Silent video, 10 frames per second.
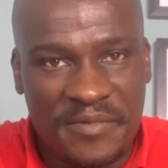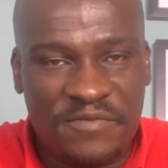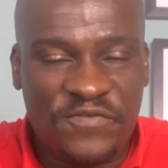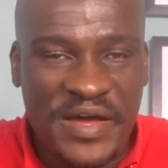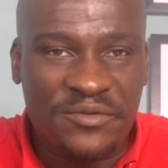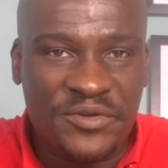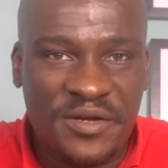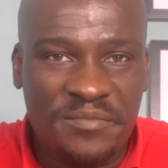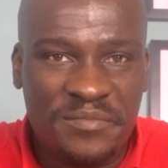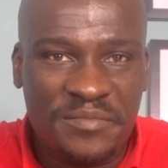
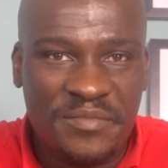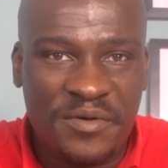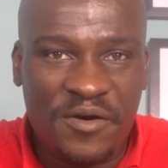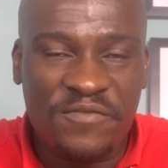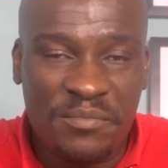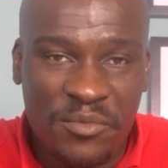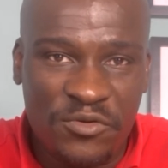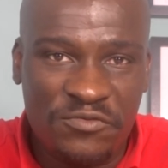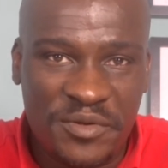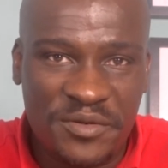founder of a
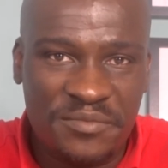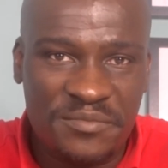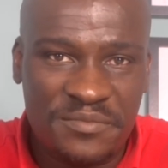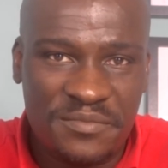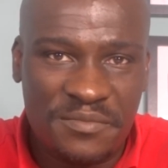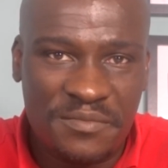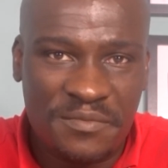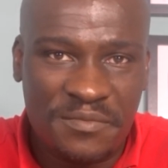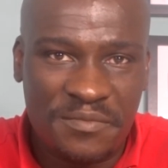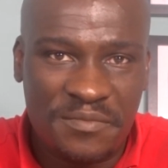movement,
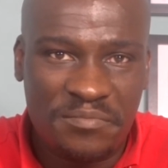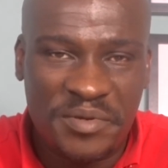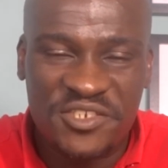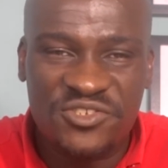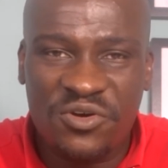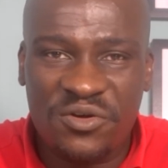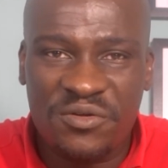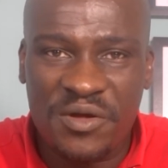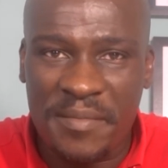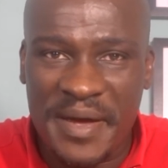but it's not
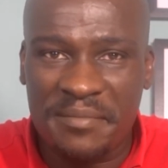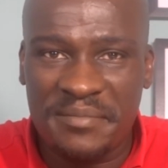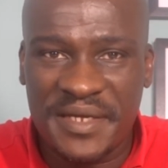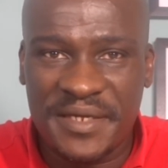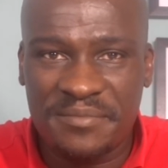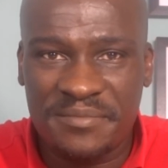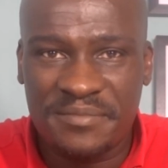about me.